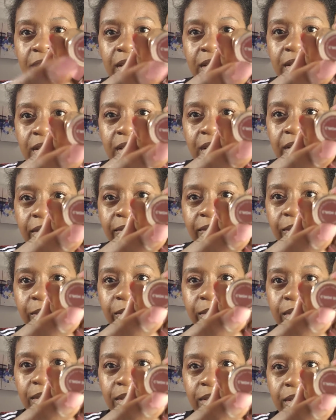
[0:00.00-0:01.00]
It's not
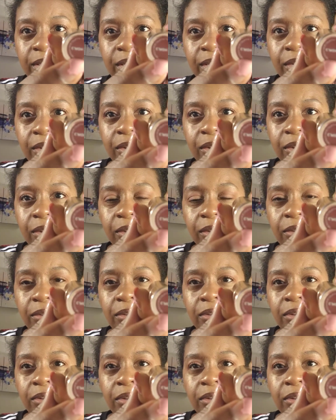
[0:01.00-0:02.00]
focusing at all.
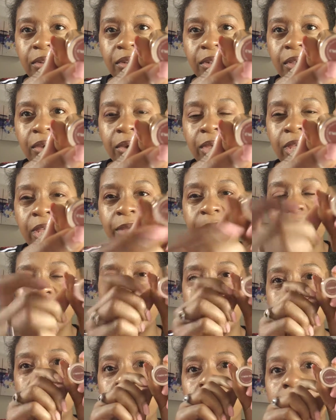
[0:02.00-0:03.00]
Okay, I'm
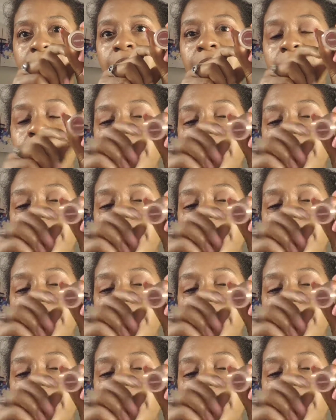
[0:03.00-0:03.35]
so sorry.